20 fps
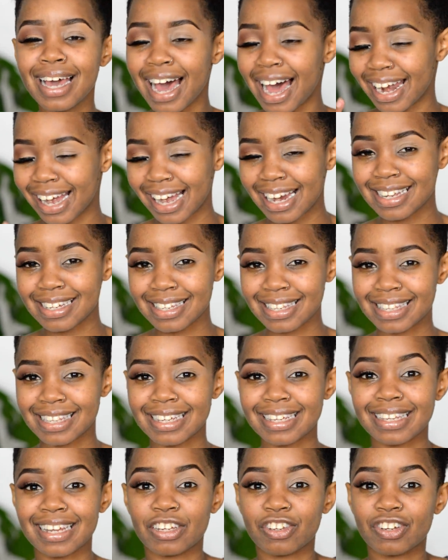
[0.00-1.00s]
At least
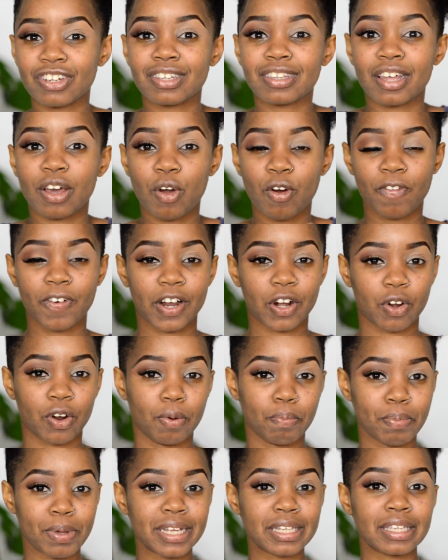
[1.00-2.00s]
these are just the
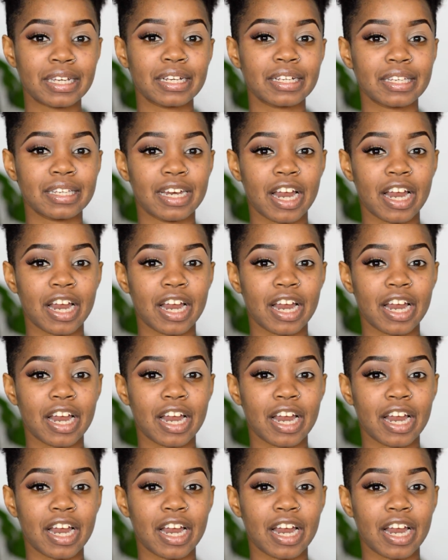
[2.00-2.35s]
overall basics.